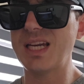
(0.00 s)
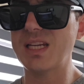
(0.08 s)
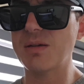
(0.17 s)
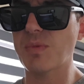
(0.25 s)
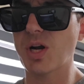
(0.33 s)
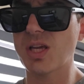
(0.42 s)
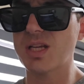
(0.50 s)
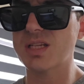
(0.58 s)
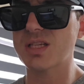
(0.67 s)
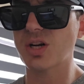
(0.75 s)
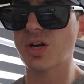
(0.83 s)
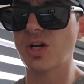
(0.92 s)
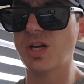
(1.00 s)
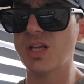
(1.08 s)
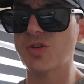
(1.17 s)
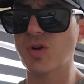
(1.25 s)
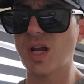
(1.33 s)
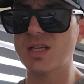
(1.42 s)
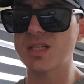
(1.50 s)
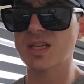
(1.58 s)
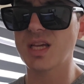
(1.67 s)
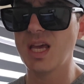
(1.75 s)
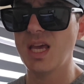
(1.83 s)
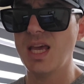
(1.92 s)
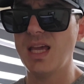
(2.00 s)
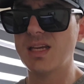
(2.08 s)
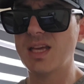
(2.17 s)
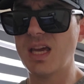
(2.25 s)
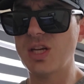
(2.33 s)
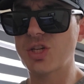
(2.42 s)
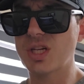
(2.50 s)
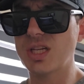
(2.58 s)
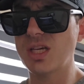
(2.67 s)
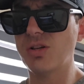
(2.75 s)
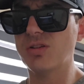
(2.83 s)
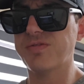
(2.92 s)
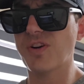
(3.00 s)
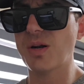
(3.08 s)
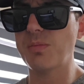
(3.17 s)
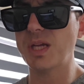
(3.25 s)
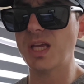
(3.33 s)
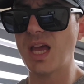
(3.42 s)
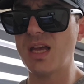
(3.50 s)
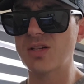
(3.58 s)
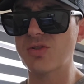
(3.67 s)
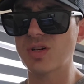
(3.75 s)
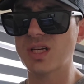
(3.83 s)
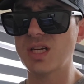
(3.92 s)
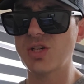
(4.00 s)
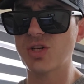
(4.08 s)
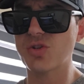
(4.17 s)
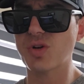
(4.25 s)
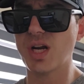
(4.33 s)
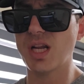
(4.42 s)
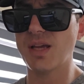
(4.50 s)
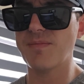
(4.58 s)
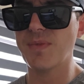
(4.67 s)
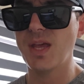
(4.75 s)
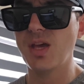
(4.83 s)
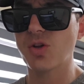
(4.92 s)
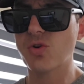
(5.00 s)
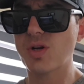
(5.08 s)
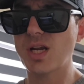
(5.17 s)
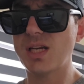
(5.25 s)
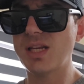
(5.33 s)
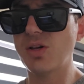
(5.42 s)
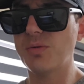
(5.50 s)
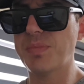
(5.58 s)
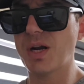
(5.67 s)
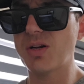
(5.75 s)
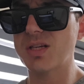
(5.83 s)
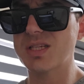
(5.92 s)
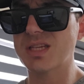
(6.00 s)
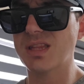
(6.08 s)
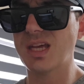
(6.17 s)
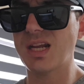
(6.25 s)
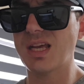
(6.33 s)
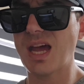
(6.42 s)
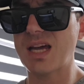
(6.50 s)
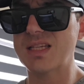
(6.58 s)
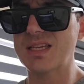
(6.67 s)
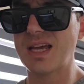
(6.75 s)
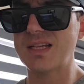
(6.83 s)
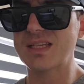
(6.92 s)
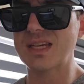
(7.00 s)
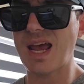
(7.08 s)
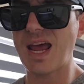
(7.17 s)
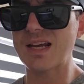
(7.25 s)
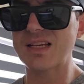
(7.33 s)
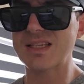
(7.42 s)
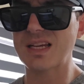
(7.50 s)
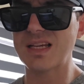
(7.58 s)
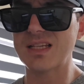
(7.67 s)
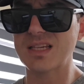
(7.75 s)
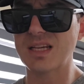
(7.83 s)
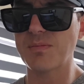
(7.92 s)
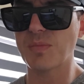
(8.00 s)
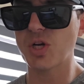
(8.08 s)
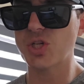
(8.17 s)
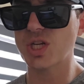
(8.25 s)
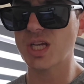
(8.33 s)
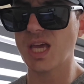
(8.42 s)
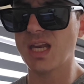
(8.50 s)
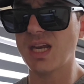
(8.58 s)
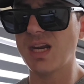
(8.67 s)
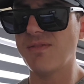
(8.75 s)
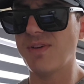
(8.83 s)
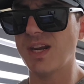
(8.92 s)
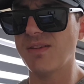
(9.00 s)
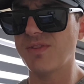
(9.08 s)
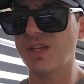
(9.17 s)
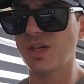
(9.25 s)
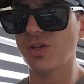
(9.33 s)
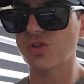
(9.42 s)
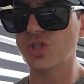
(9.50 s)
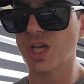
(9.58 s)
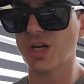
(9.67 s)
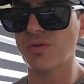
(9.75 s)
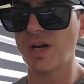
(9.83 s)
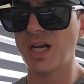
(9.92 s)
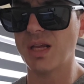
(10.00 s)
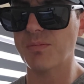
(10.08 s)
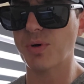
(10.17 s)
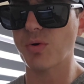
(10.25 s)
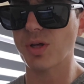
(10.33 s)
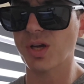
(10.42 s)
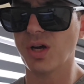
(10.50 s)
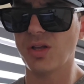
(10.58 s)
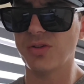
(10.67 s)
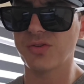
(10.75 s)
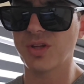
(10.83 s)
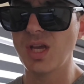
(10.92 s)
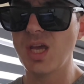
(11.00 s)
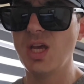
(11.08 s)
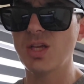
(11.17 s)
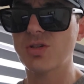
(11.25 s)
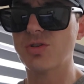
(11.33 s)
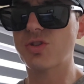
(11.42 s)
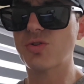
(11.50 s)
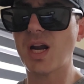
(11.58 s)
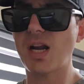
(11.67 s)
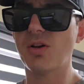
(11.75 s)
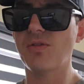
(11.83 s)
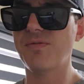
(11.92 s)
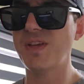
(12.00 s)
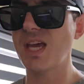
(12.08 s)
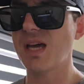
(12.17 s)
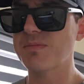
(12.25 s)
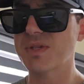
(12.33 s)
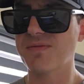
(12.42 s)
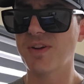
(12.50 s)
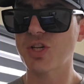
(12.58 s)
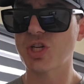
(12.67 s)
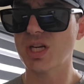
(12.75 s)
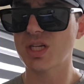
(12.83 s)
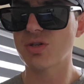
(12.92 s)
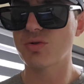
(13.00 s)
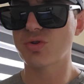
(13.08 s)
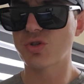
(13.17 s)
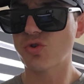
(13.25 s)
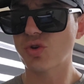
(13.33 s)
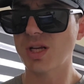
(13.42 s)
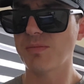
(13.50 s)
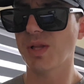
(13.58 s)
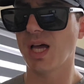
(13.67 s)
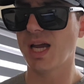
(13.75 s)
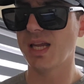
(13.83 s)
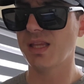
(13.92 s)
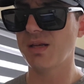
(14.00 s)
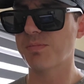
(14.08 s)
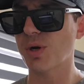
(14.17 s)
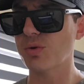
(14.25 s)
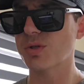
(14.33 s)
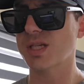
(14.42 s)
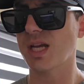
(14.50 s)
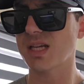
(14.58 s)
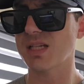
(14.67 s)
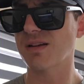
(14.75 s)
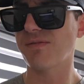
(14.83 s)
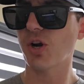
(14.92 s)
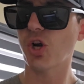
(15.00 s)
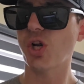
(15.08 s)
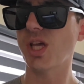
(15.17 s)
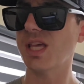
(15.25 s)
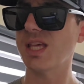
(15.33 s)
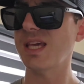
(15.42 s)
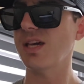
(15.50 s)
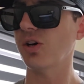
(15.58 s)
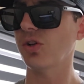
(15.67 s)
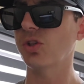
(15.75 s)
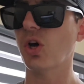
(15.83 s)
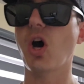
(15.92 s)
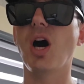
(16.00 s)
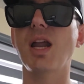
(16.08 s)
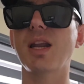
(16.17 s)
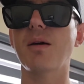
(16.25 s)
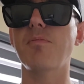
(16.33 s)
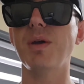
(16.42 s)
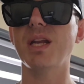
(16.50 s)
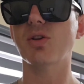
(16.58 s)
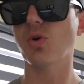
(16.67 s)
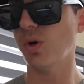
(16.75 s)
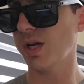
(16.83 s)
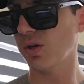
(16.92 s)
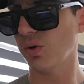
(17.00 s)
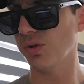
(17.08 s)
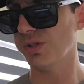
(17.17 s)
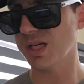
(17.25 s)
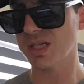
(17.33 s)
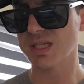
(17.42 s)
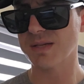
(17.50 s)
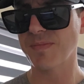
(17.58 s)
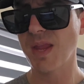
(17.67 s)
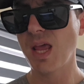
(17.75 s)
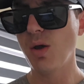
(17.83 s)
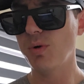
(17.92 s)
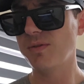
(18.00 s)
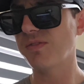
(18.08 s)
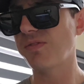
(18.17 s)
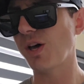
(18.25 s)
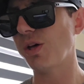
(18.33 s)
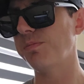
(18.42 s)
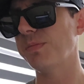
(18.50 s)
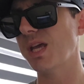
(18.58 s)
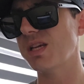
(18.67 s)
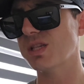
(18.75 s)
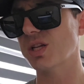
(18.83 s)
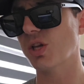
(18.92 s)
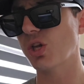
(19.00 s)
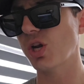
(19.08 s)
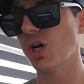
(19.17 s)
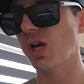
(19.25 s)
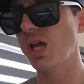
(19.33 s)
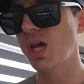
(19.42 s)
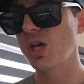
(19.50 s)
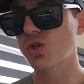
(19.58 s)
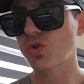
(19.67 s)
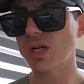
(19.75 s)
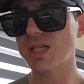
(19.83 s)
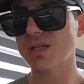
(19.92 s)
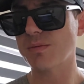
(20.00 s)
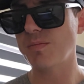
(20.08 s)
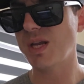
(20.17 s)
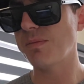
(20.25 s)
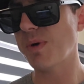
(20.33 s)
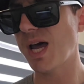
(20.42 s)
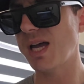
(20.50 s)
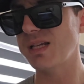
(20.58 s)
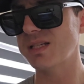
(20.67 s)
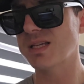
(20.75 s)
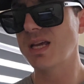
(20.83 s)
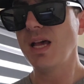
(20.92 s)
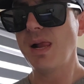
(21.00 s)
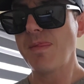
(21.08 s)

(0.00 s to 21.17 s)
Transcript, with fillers: lending markets to earn interest, engage in yield farming and strategic trading, create yield-bearing synthetic assets, access emerging and innovative yield-generating protocols. So Strato VM's vision is to streamline the process of earning yield on Bitcoin holdings. We've developed a secure, trust-minimized